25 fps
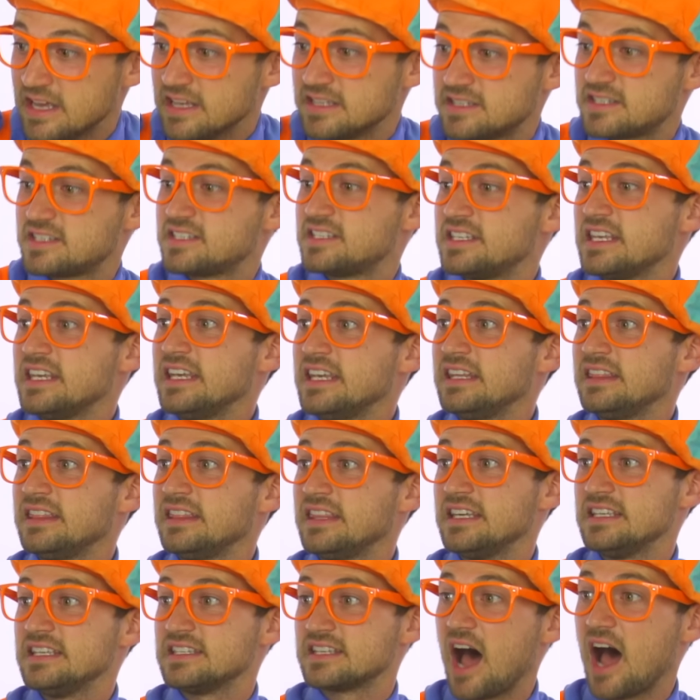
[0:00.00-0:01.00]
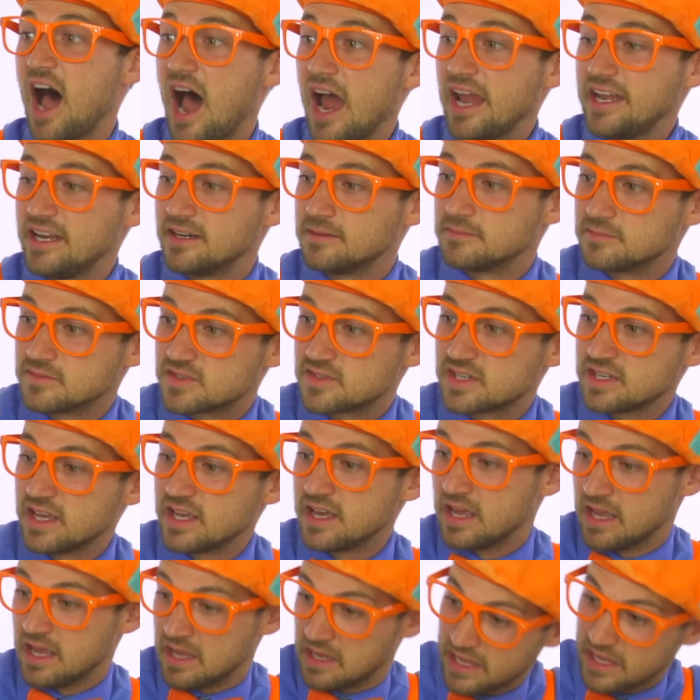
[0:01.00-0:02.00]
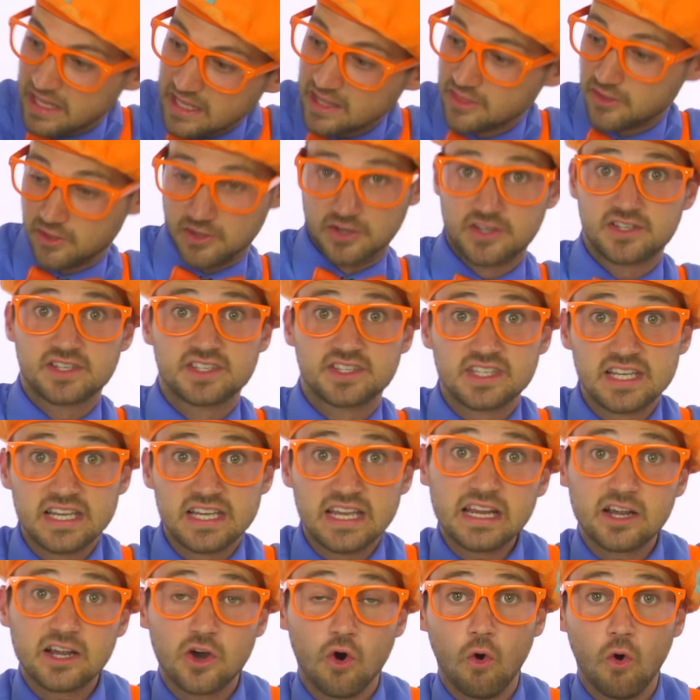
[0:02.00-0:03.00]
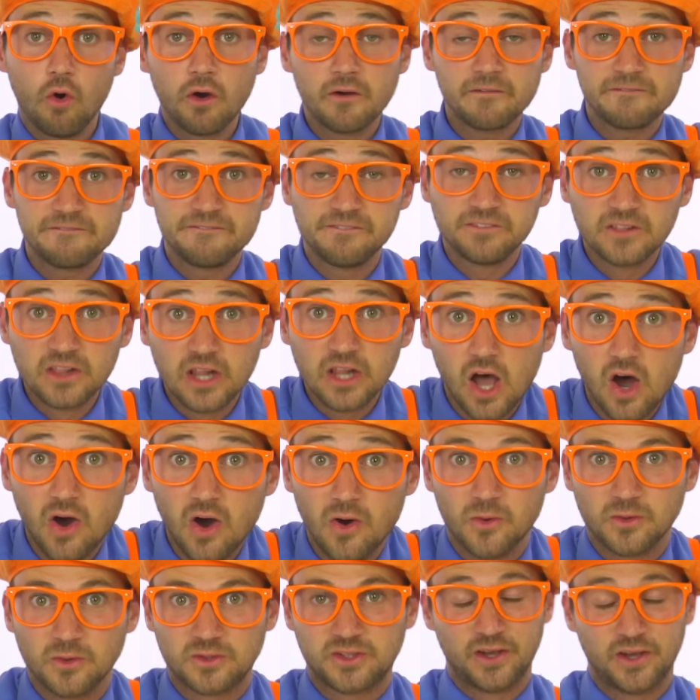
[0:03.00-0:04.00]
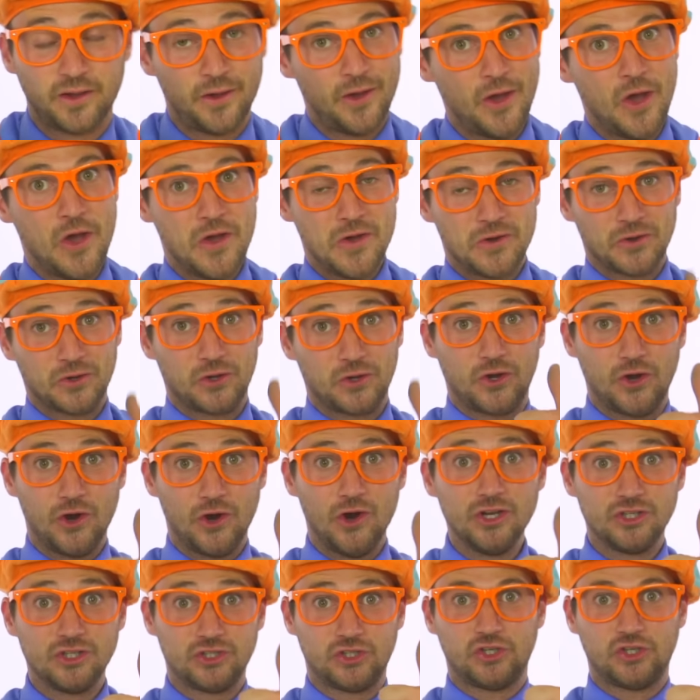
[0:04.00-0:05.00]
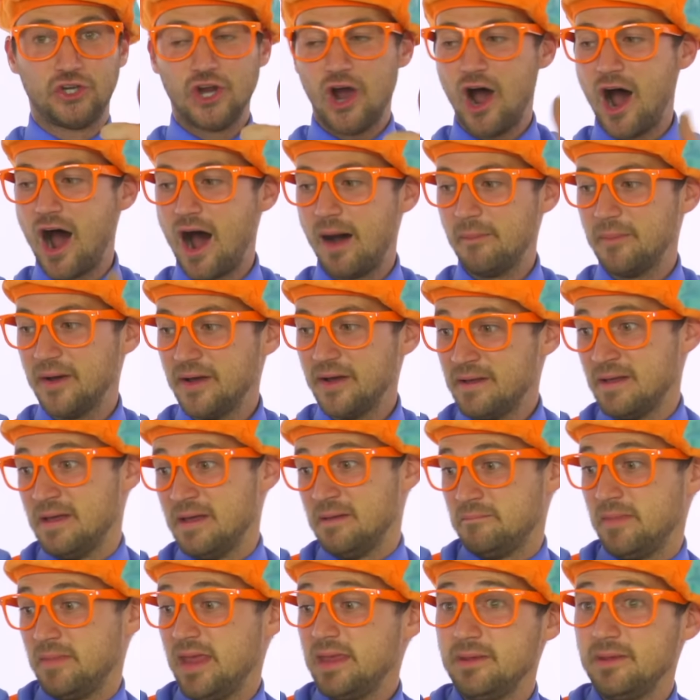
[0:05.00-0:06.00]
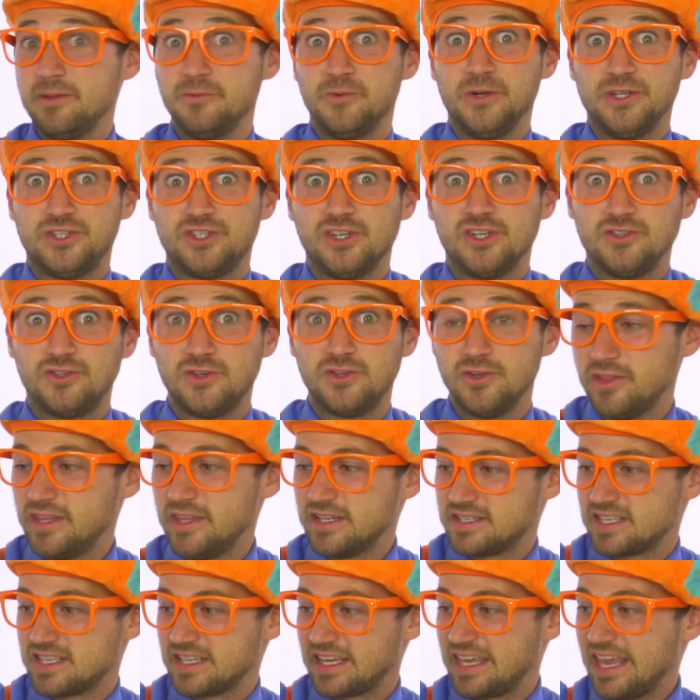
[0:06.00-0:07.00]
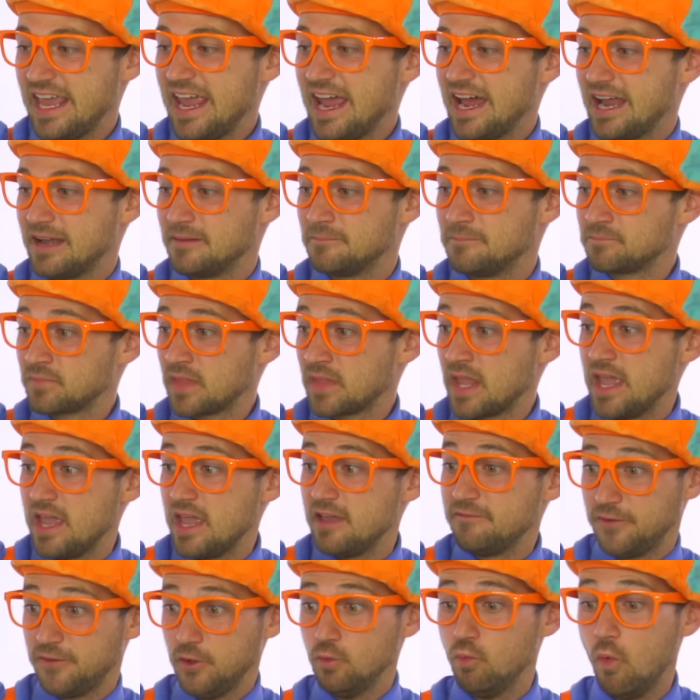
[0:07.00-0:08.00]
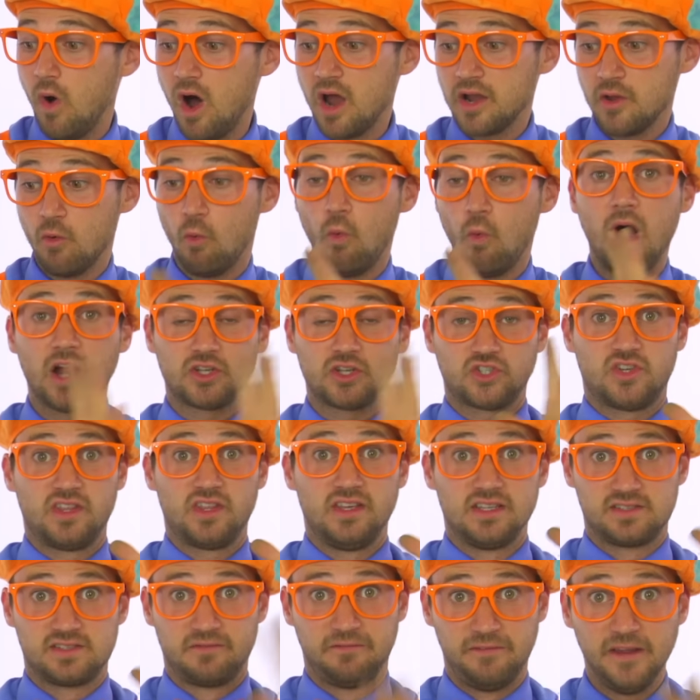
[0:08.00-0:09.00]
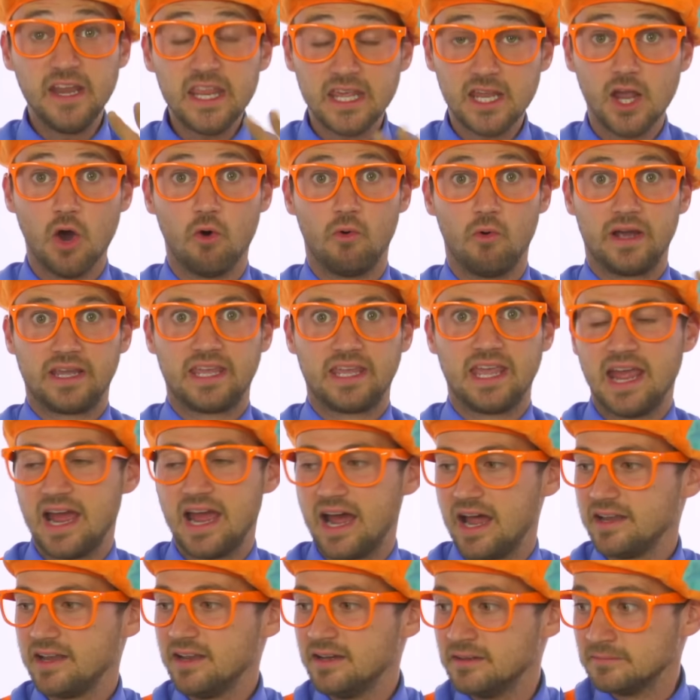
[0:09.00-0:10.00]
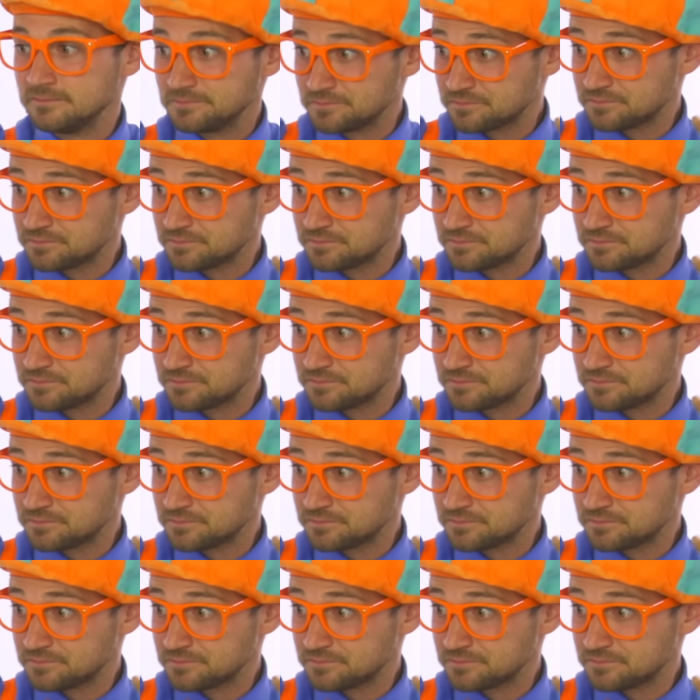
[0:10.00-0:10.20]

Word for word: seeing these items either sink or float. Good job. Maybe we should do this again. If you want to watch this video again